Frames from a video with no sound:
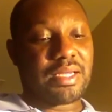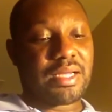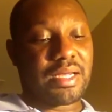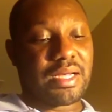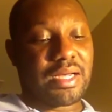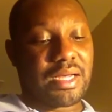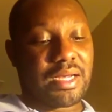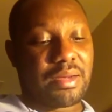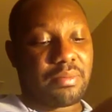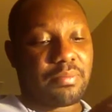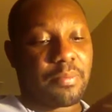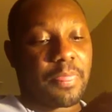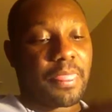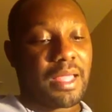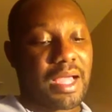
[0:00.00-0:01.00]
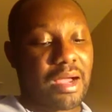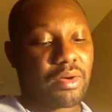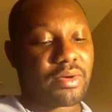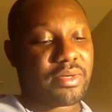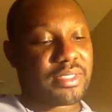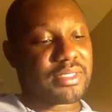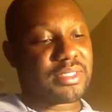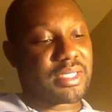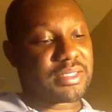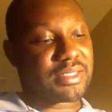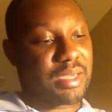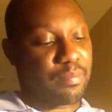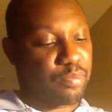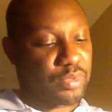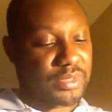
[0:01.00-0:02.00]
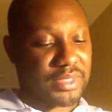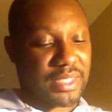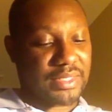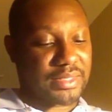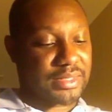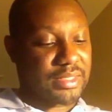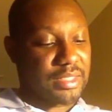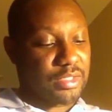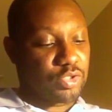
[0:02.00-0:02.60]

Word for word: Um, how Christians are possessed.